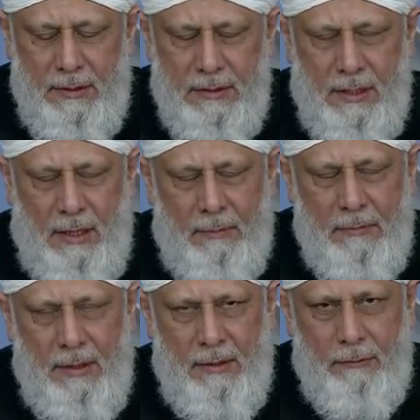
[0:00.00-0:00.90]
which is
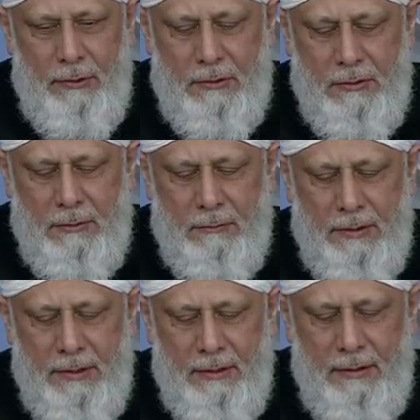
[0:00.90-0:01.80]
presented,
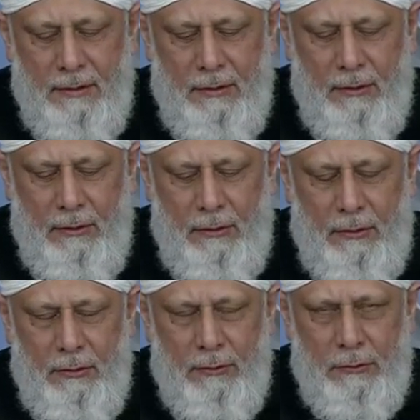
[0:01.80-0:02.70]
they were hidden
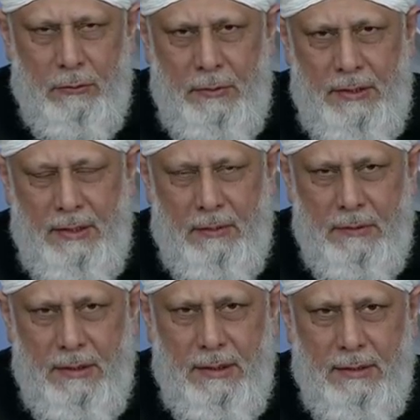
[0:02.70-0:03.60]
from us from
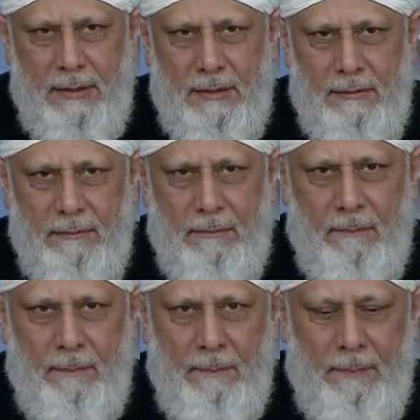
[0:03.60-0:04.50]
uh, uh,
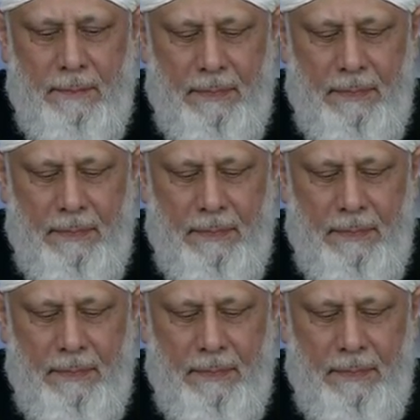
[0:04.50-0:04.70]
before.